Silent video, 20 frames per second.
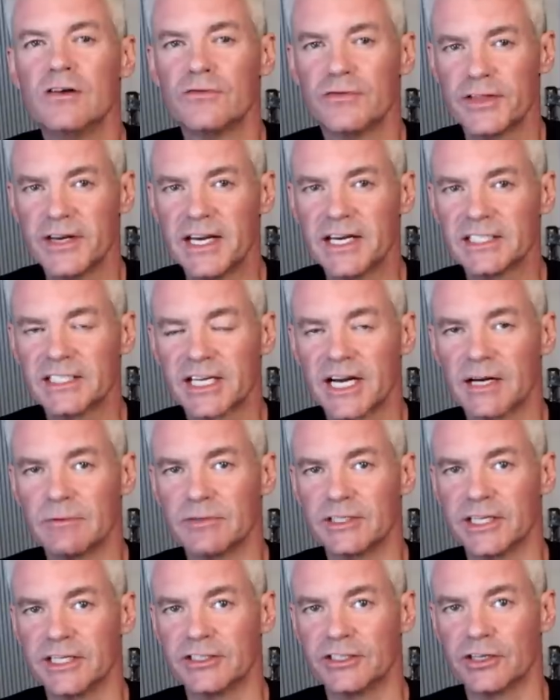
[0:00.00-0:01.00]
For the
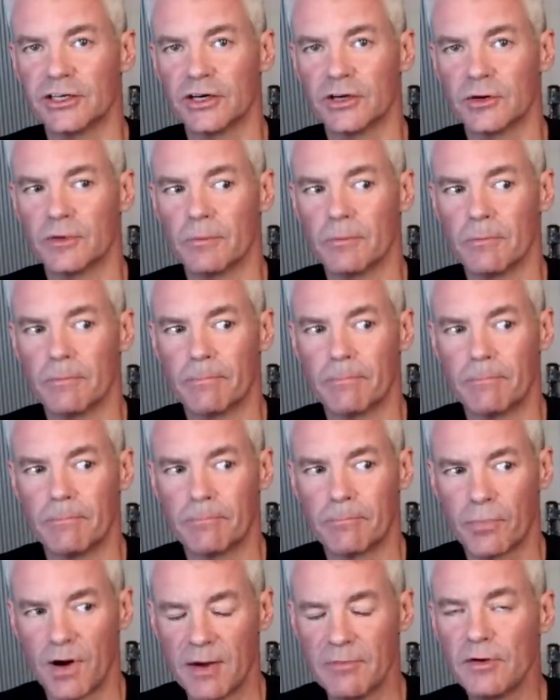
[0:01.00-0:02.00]
Dexcom sensor,
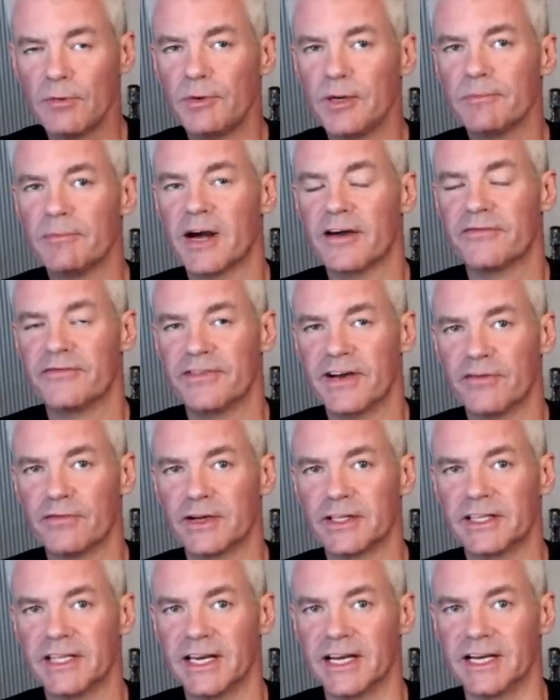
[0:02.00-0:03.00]
probably my
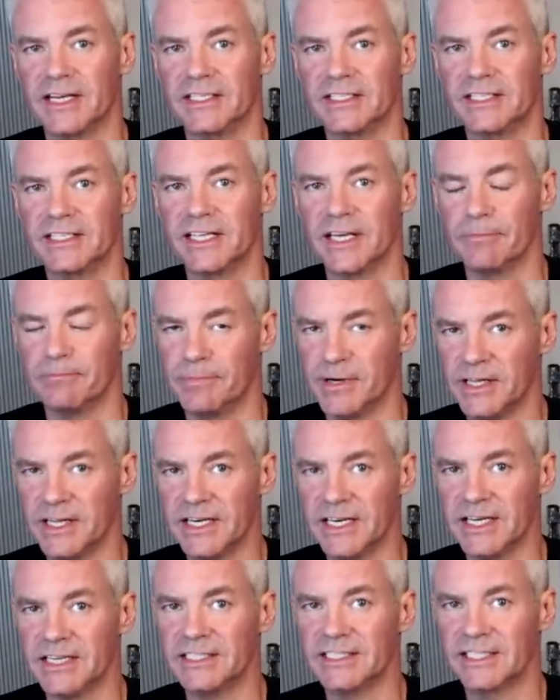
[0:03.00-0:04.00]
favorite thing is the
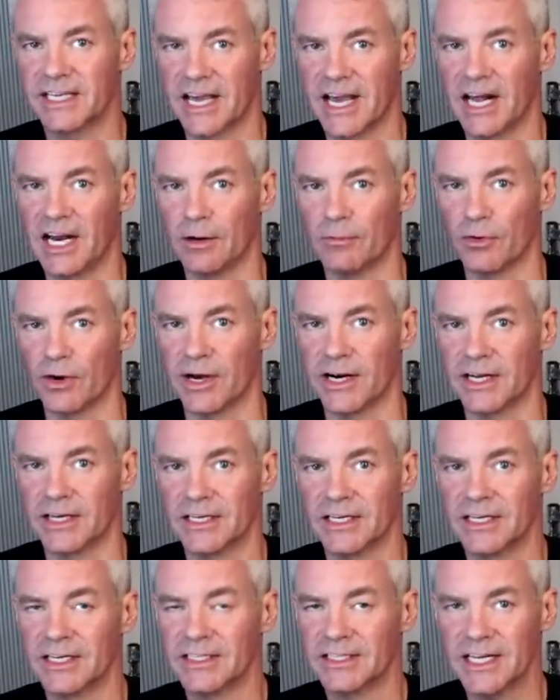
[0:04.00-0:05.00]
ability to calibrate
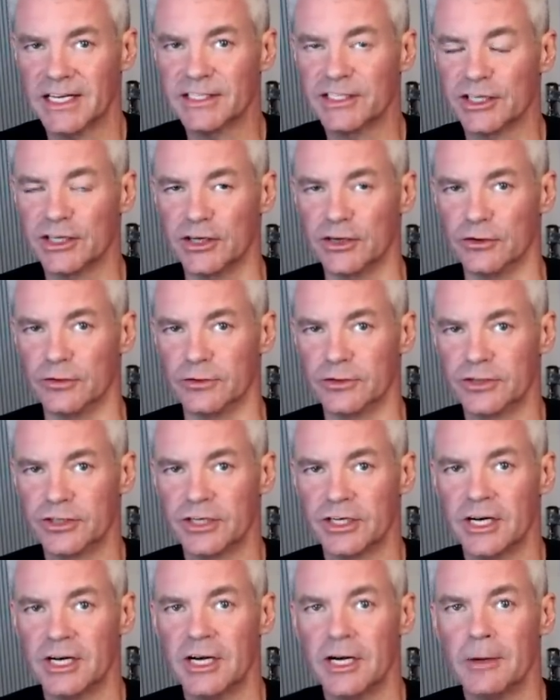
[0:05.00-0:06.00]
it. That's
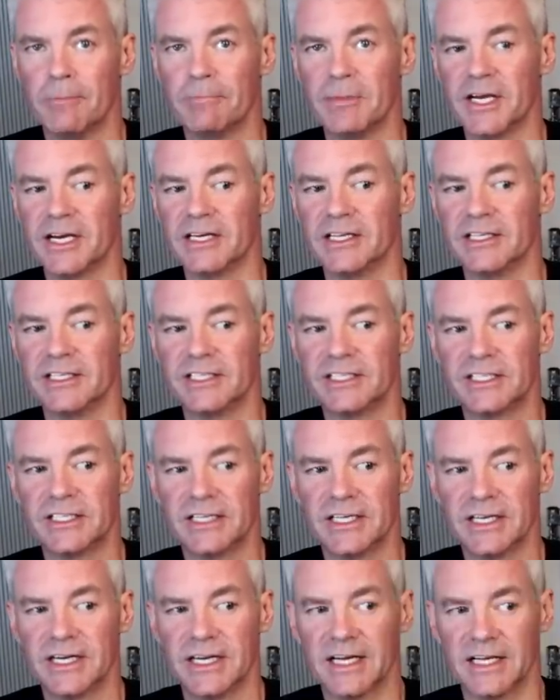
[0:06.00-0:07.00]
huge, because
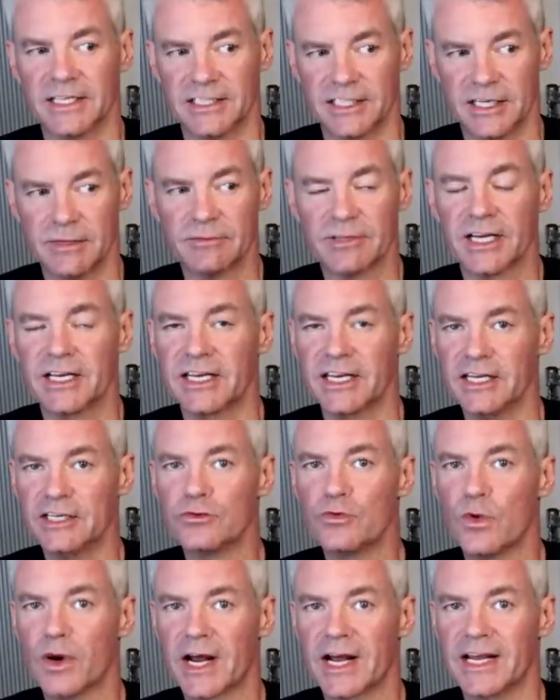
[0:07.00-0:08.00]
it seems like
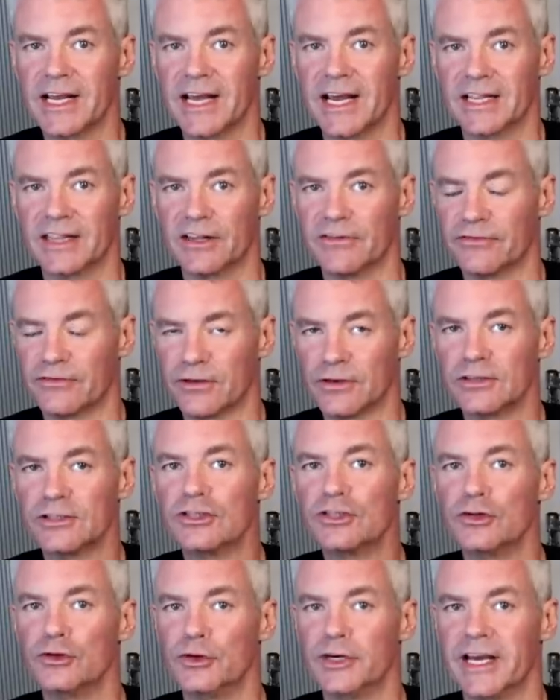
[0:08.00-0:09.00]
each one I get, the
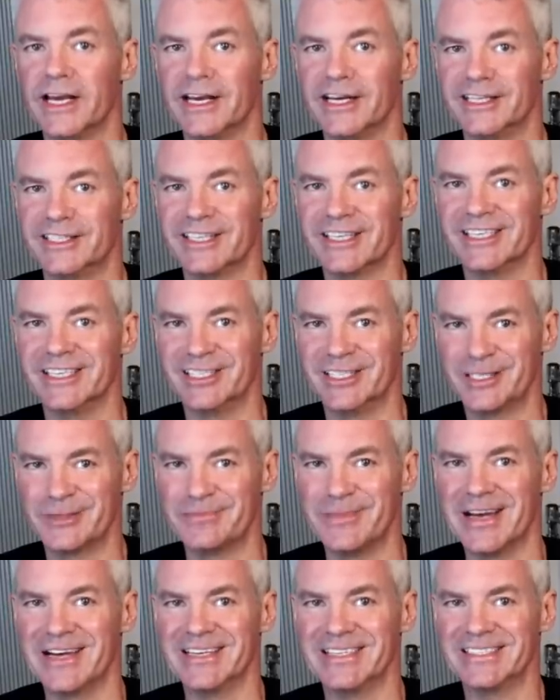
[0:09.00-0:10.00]
first 2 days is
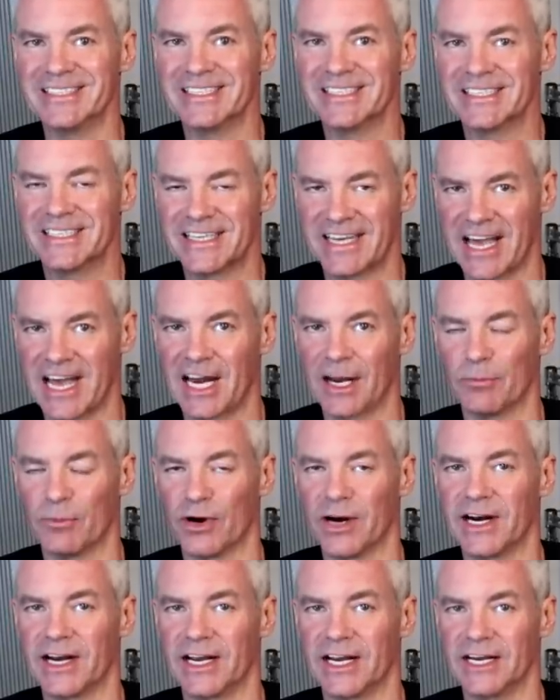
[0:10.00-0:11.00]
spent
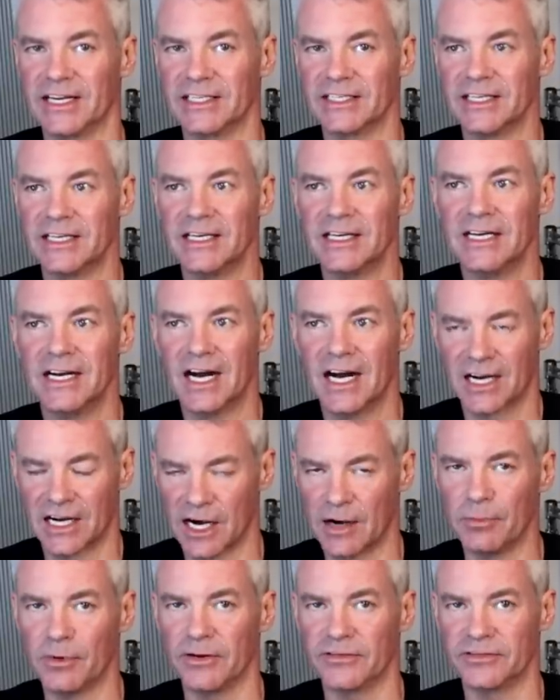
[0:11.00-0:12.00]
calibrating it a
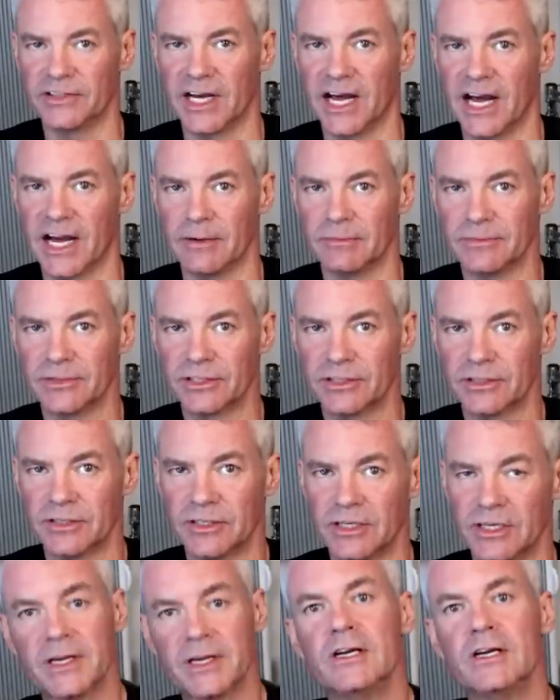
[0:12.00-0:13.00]
couple of times.
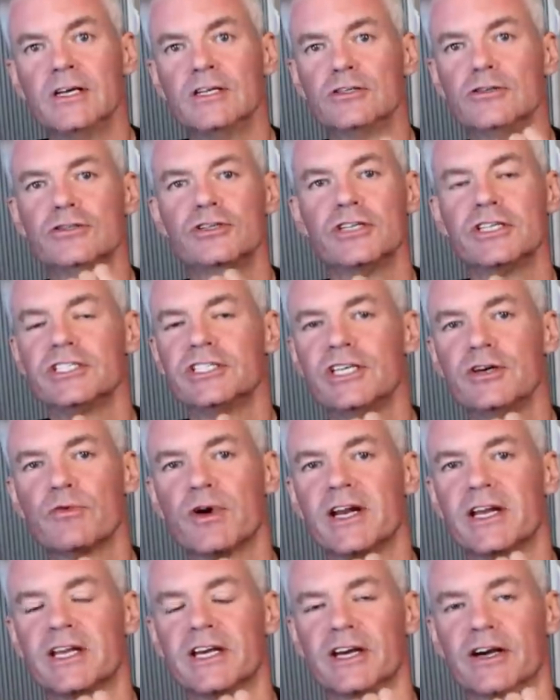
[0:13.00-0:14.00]
So as you can see
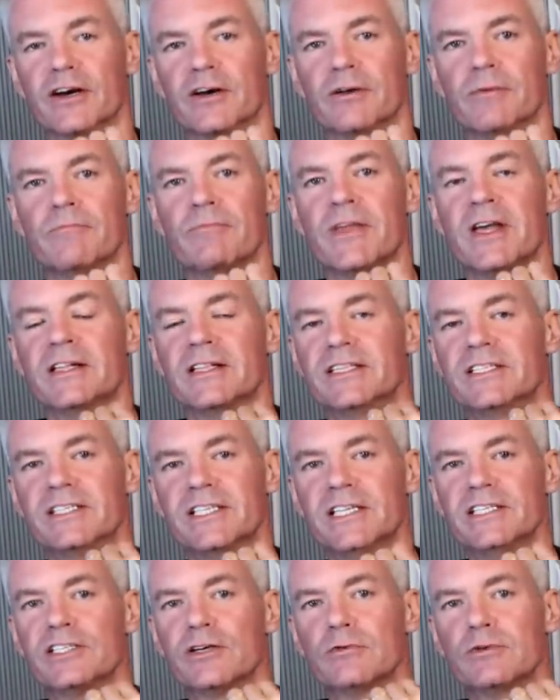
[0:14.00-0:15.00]
right here, the
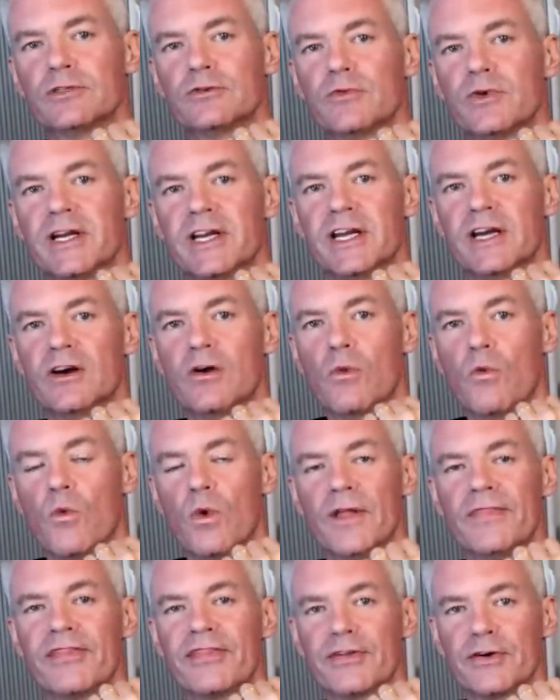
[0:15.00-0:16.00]
sensor was reading
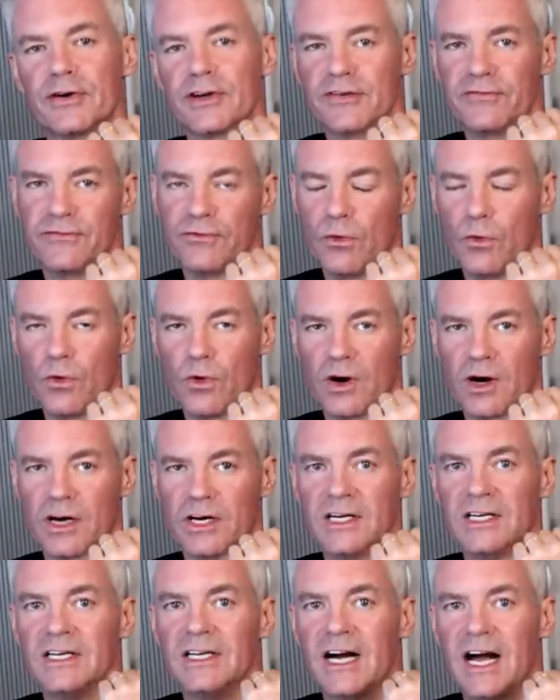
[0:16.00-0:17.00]
134.
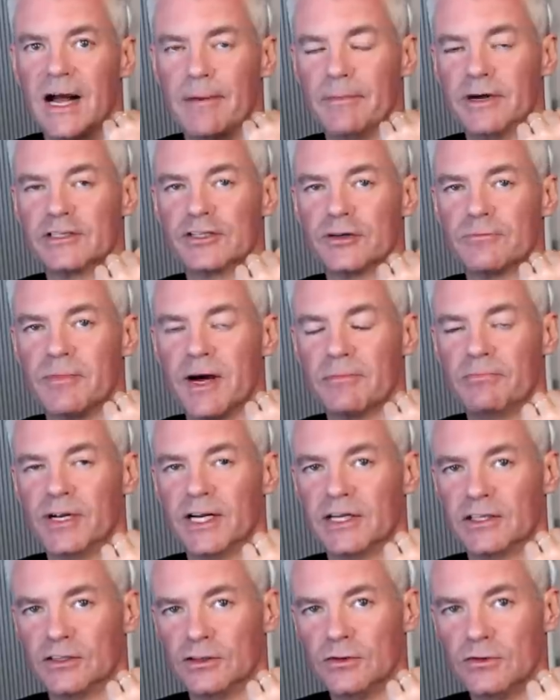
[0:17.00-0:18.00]
I measured my
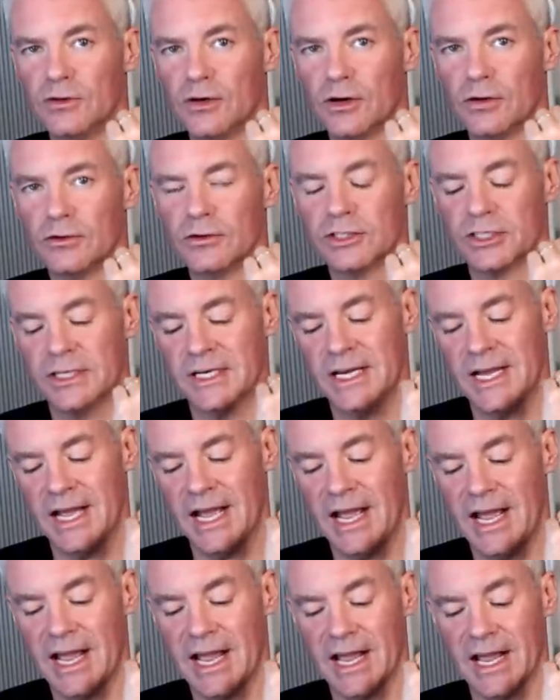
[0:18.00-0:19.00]
blood glucose
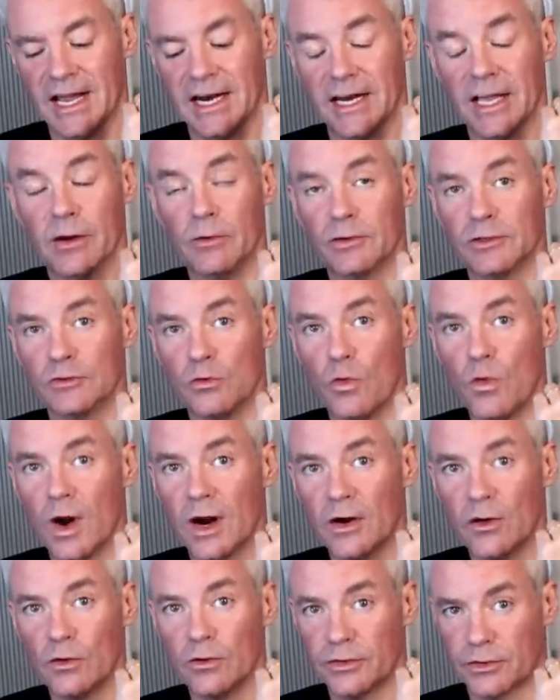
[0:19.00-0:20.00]
and it was
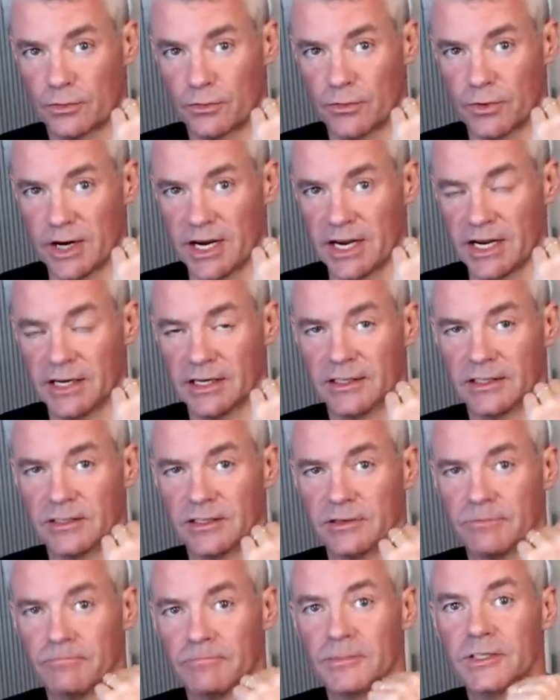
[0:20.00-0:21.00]
103.
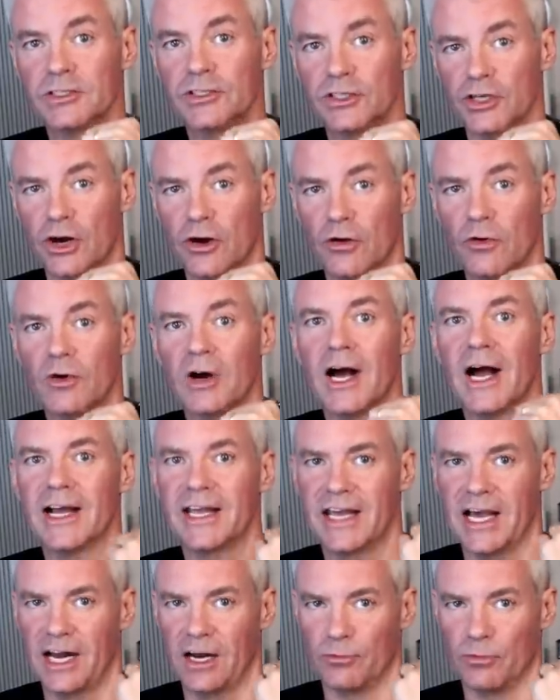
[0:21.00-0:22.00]
So I
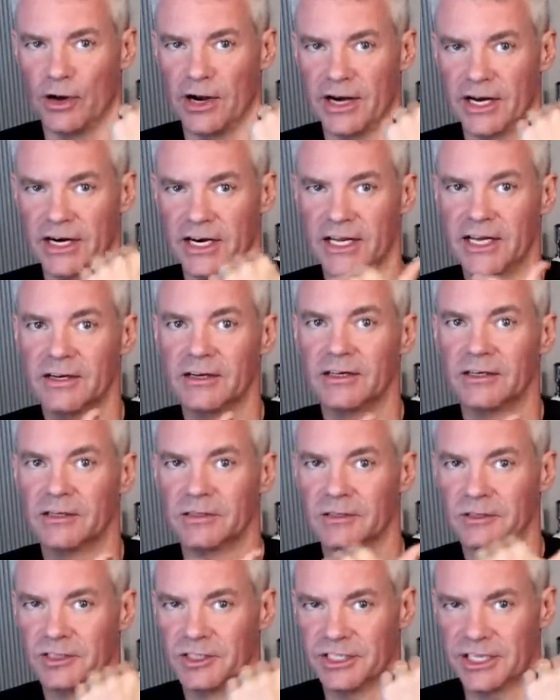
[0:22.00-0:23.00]
calibrated it,
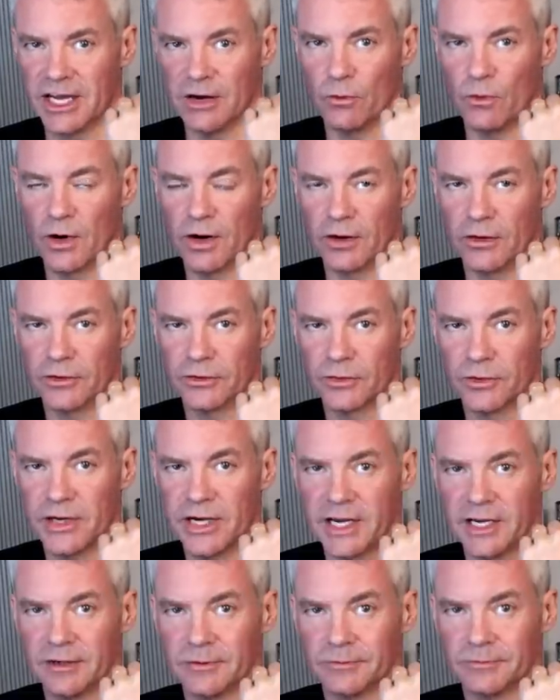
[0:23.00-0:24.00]
set
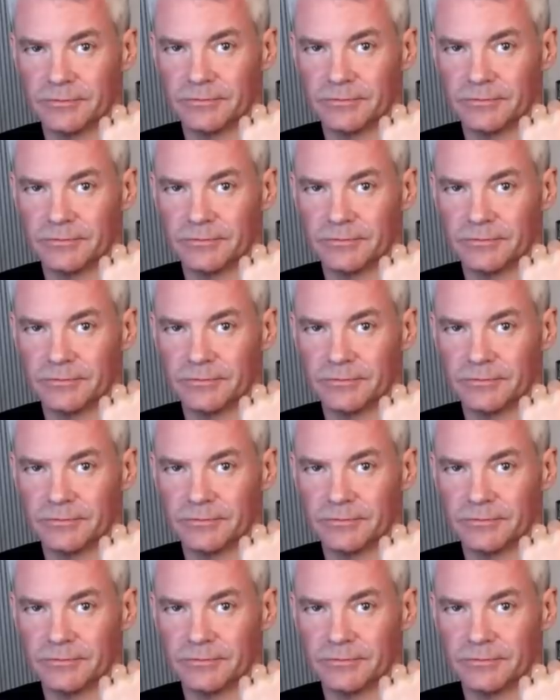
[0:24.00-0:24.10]
103.